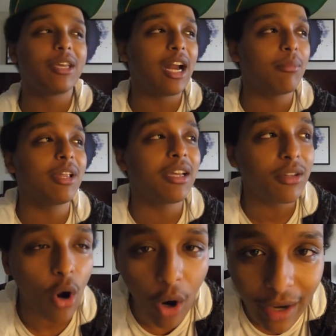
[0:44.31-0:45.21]
and I'm like,
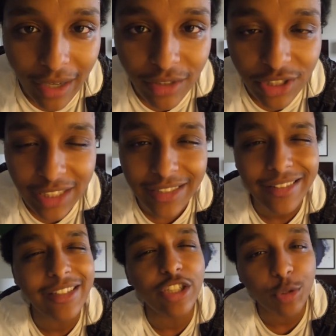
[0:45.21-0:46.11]
all right, see,
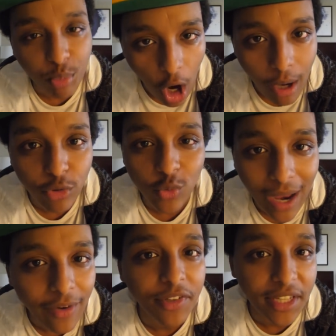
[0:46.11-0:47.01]
there's problems with
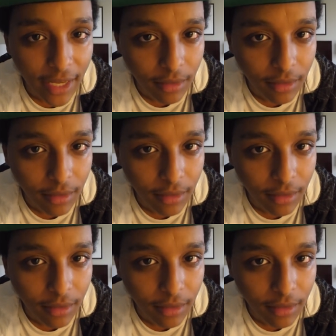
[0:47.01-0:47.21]
every game.